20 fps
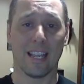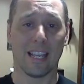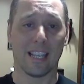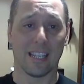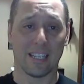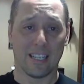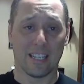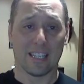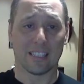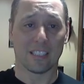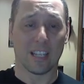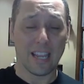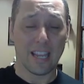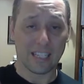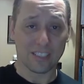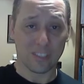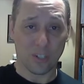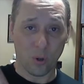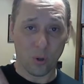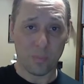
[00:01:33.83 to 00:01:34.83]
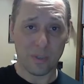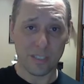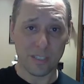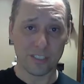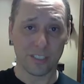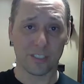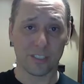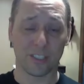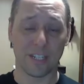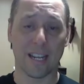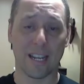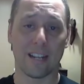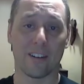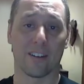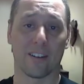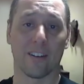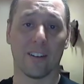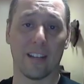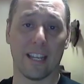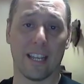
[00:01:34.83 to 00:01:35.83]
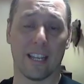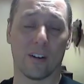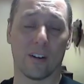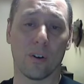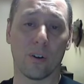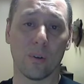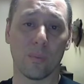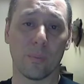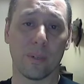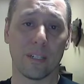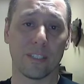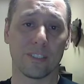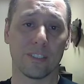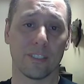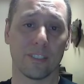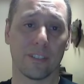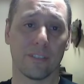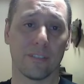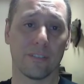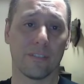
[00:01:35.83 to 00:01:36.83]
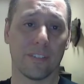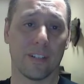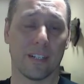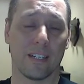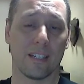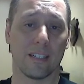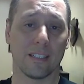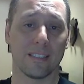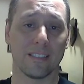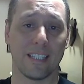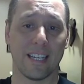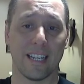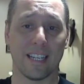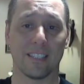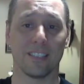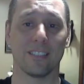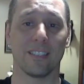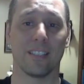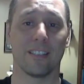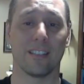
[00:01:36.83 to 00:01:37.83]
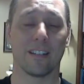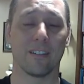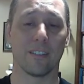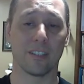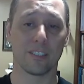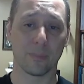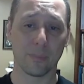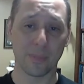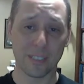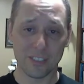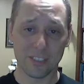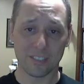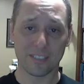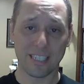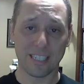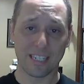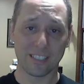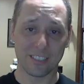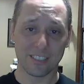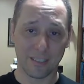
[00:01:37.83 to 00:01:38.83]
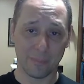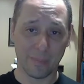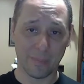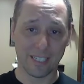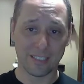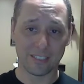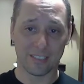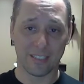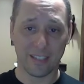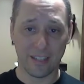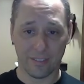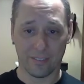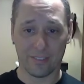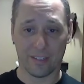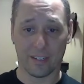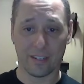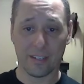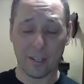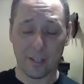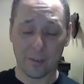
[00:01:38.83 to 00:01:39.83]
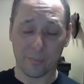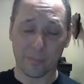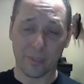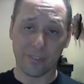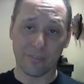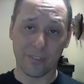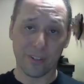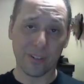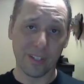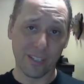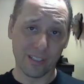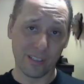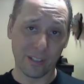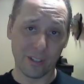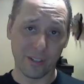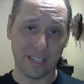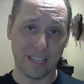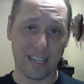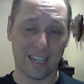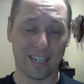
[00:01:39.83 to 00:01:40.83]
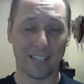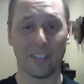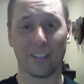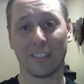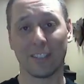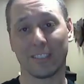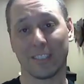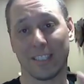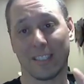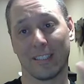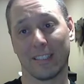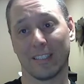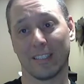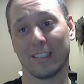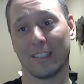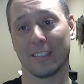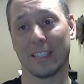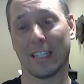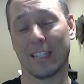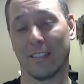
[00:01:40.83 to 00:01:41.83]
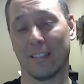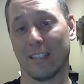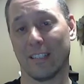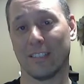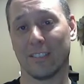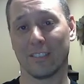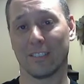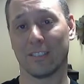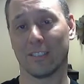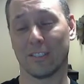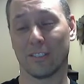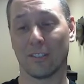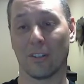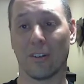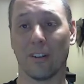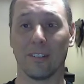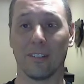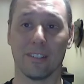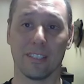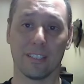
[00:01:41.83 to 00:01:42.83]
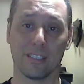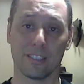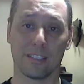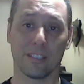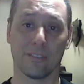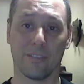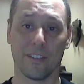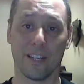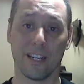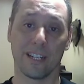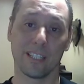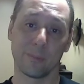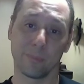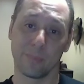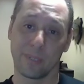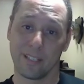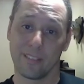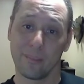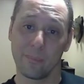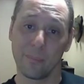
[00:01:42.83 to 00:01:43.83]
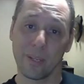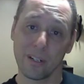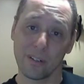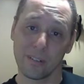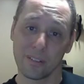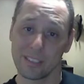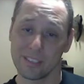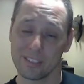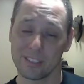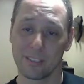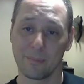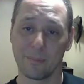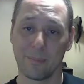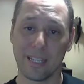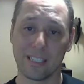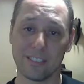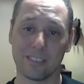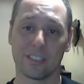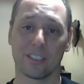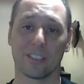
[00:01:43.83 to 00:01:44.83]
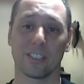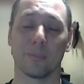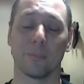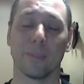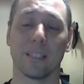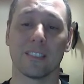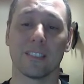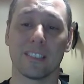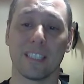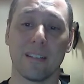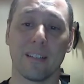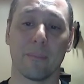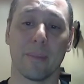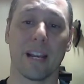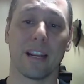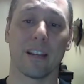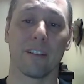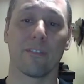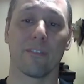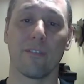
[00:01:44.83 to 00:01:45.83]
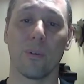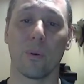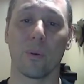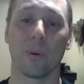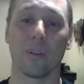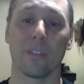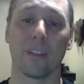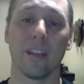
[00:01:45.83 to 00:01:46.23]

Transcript: Has a whole bunch of chatter and a whole bunch of text in there. There's a bunch of text that means nothing, but if you can look at it, you can see this is start, this is the finish, but in the middle, this is the message that's been sent back and forth.